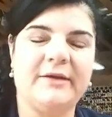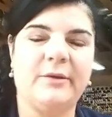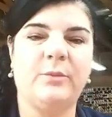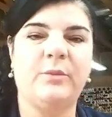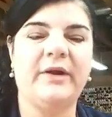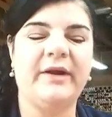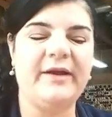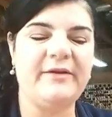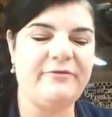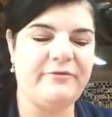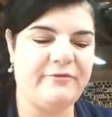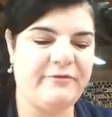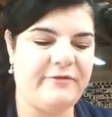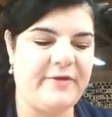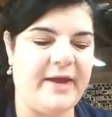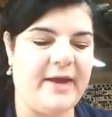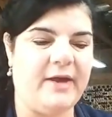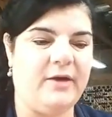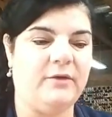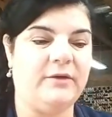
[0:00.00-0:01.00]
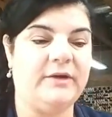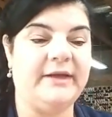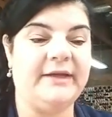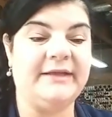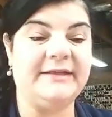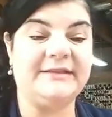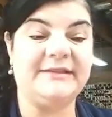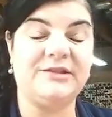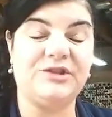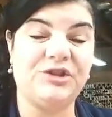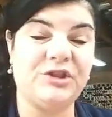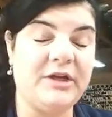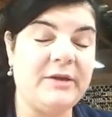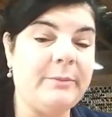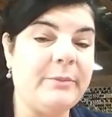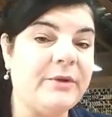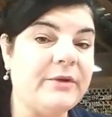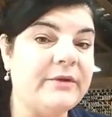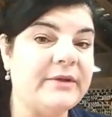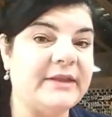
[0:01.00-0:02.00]
And what I found, it's
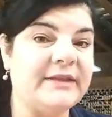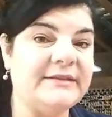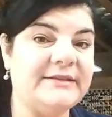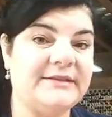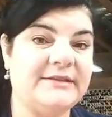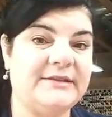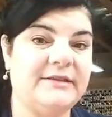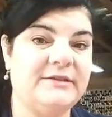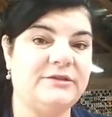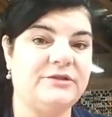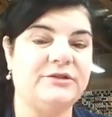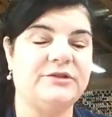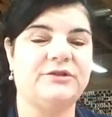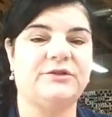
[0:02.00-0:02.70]
cheaper than Siser.